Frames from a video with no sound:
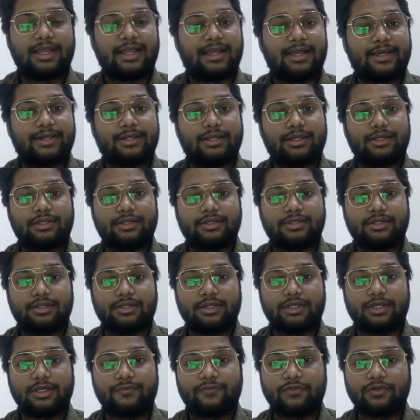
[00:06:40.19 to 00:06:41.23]
and
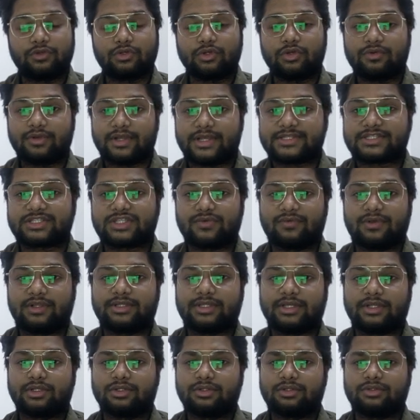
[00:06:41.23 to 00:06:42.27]
if you know
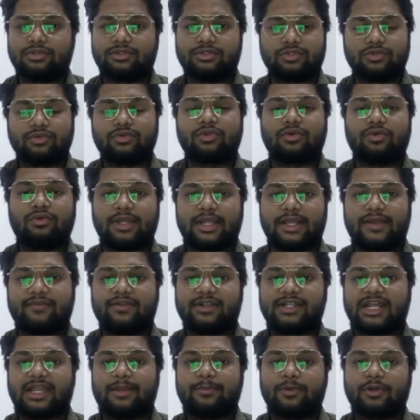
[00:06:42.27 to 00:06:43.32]
SQL, then you know
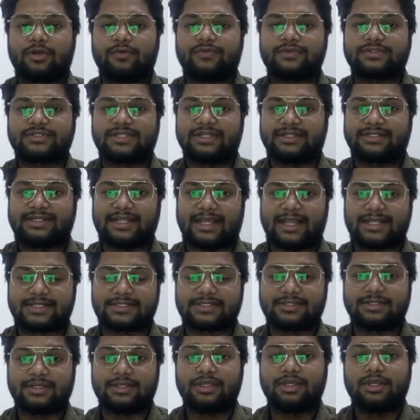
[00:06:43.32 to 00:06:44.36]
every type of
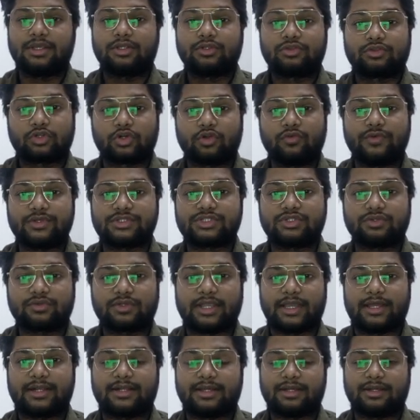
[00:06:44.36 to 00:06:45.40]
syntax through which you
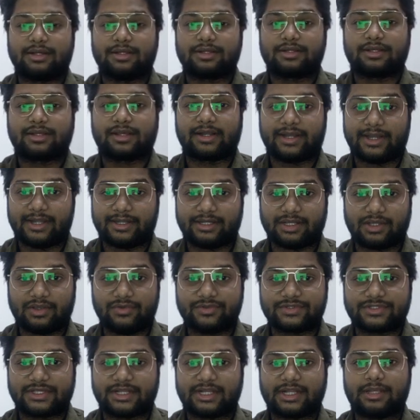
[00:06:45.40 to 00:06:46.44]
can create a
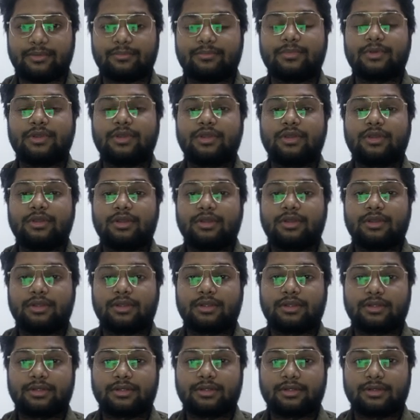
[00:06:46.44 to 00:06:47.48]
username,
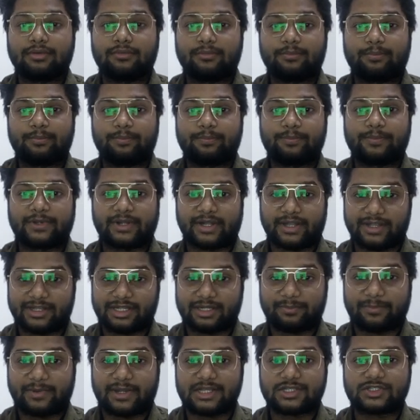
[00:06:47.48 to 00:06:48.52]

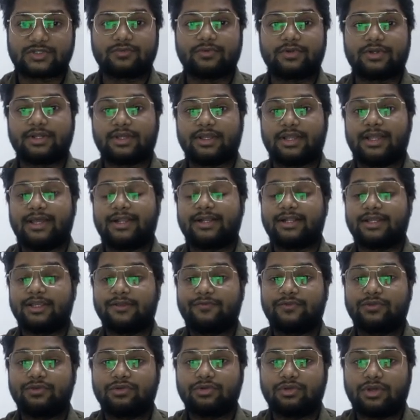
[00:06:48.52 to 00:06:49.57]
create a password. And
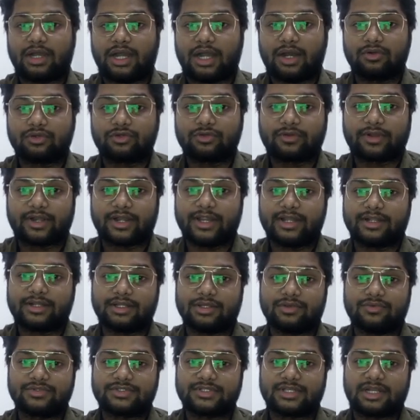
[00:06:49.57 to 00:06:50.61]
if you know how to create
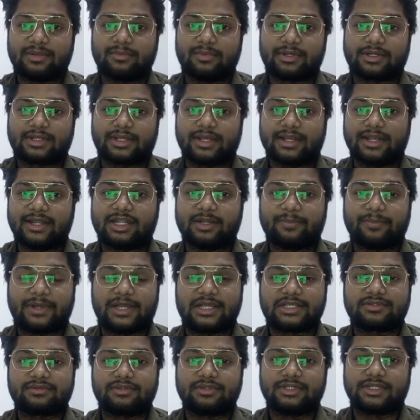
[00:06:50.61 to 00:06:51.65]
a username and create a
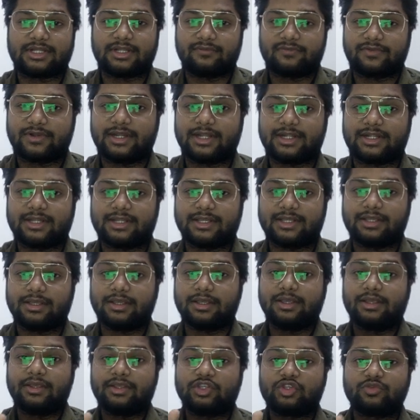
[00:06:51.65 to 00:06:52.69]
password, then definitely
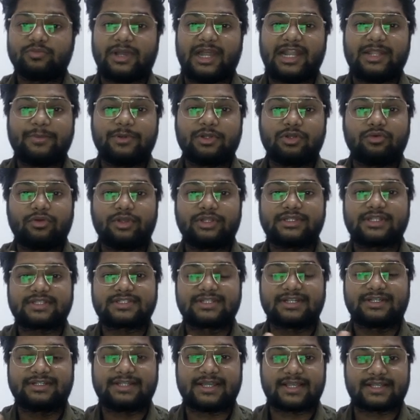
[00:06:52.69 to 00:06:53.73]
you might be knowing the
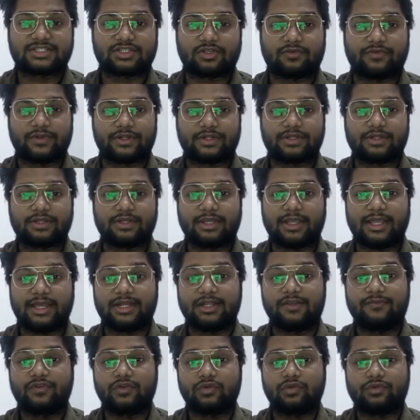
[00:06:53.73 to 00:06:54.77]
syntax of it.
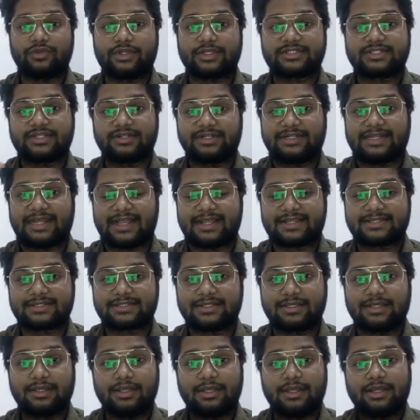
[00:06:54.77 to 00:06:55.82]
And if you know the syntax,
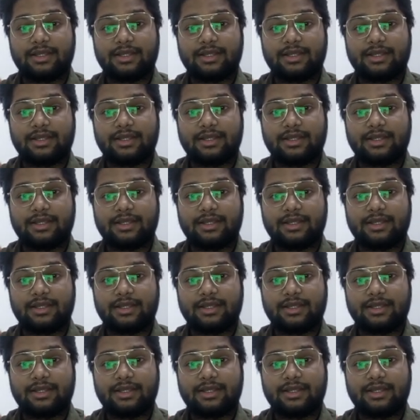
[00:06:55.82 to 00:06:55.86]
